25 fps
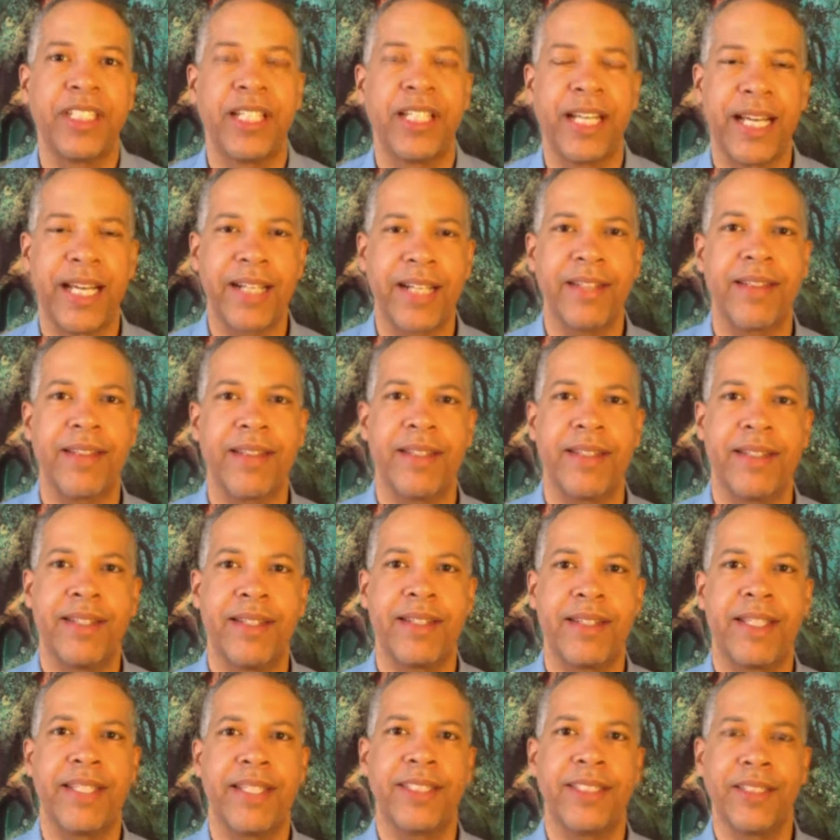A lot of the
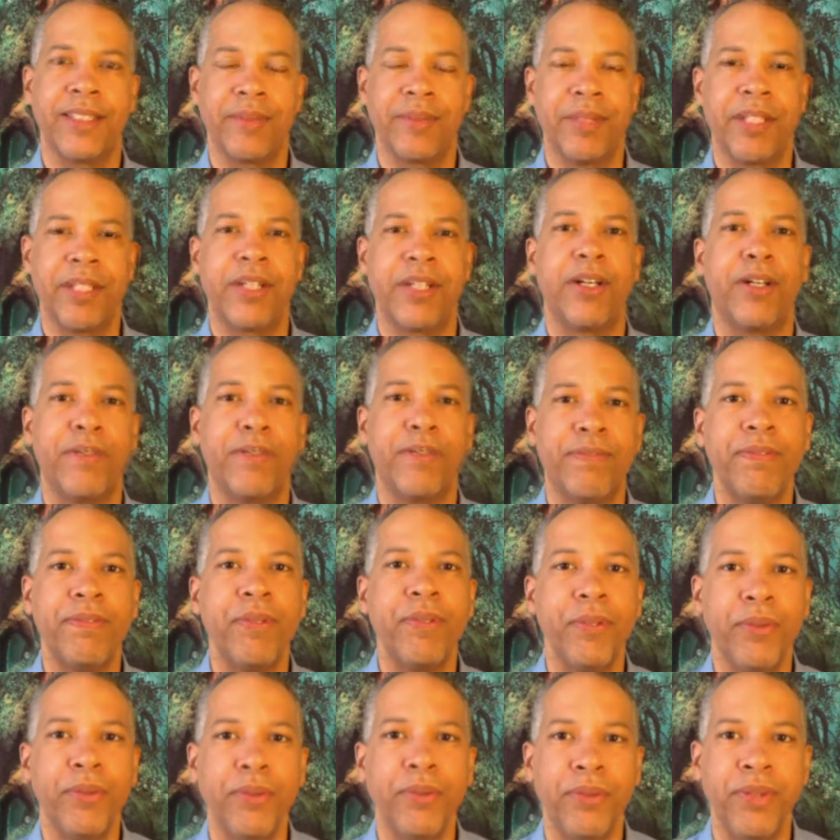things that we call
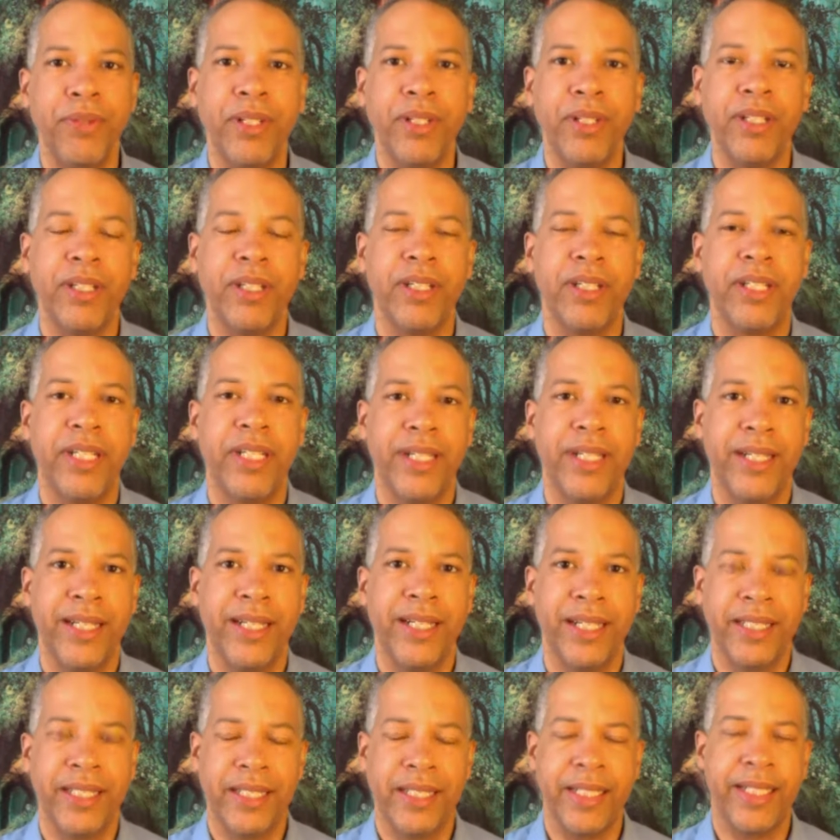food
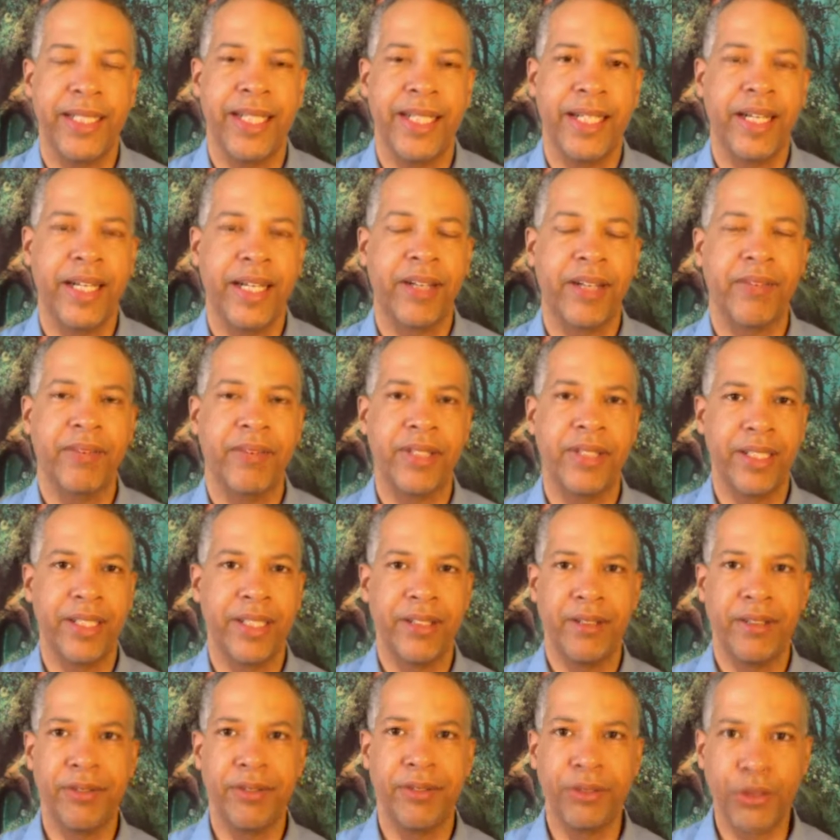today aren't really
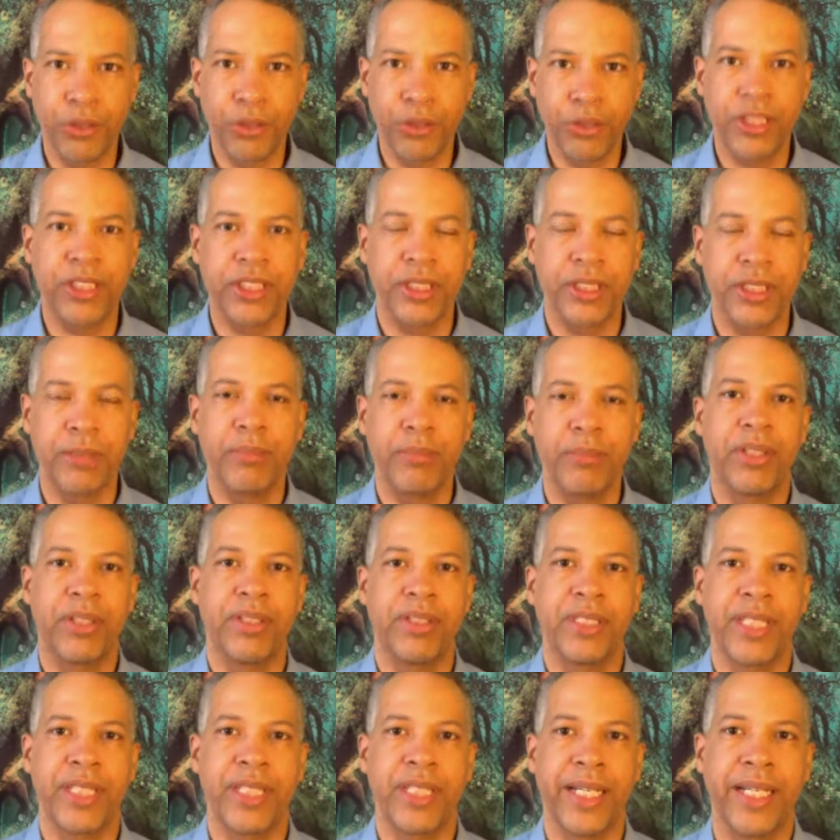nutrition per
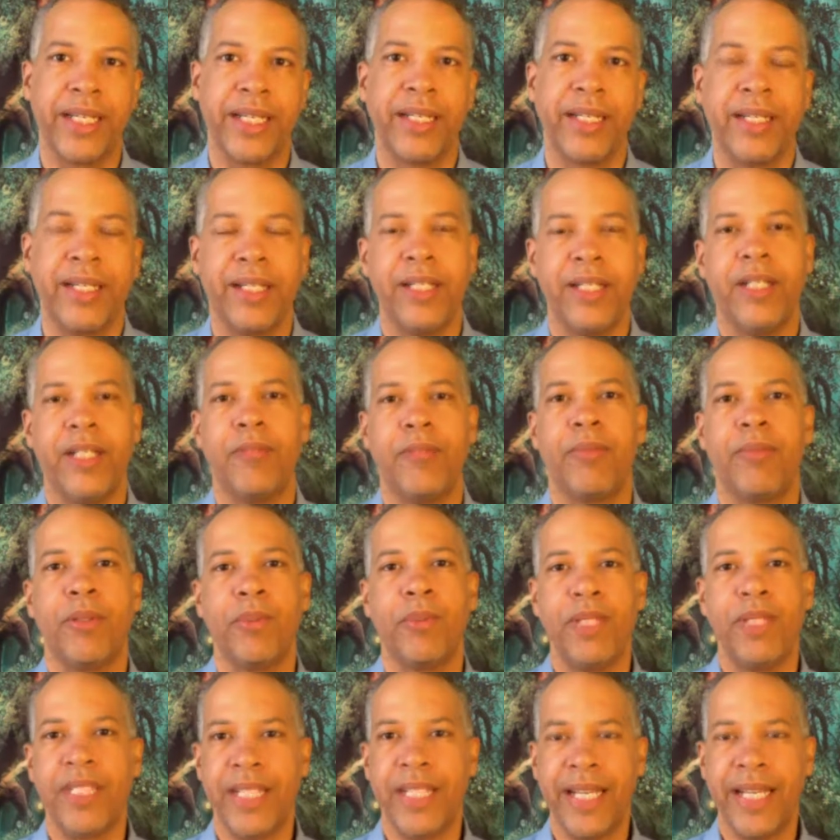se, but uh, we